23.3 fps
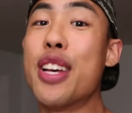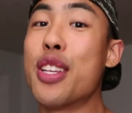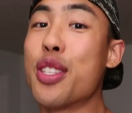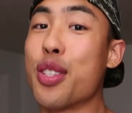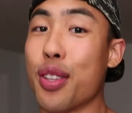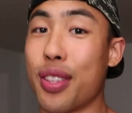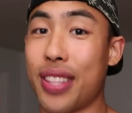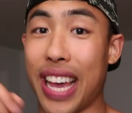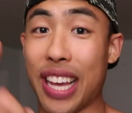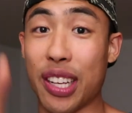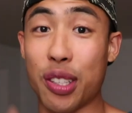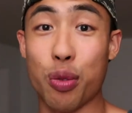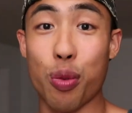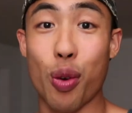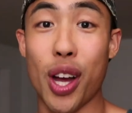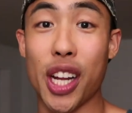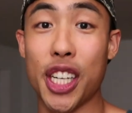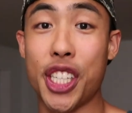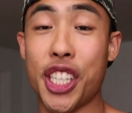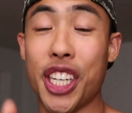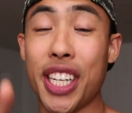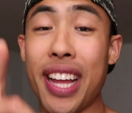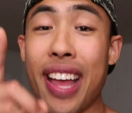So thanks for
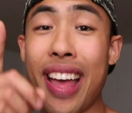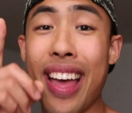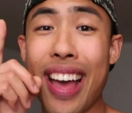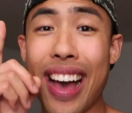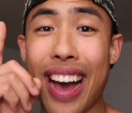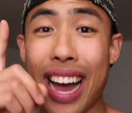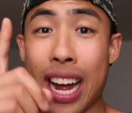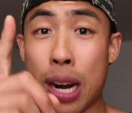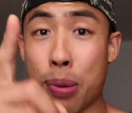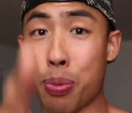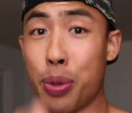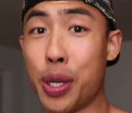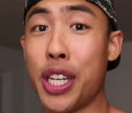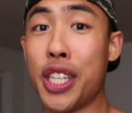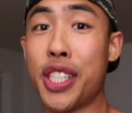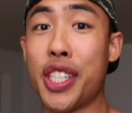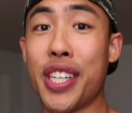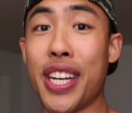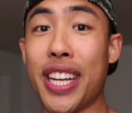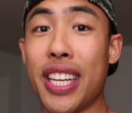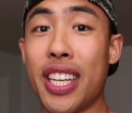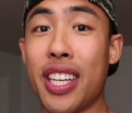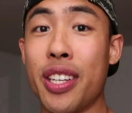watching. I
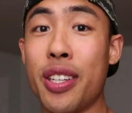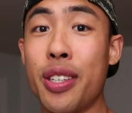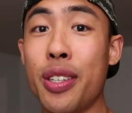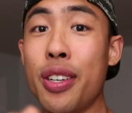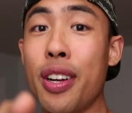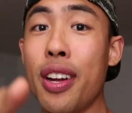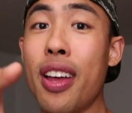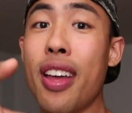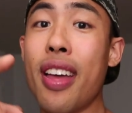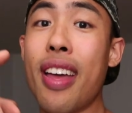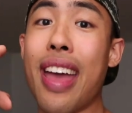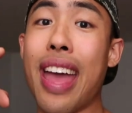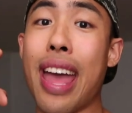appreciate you.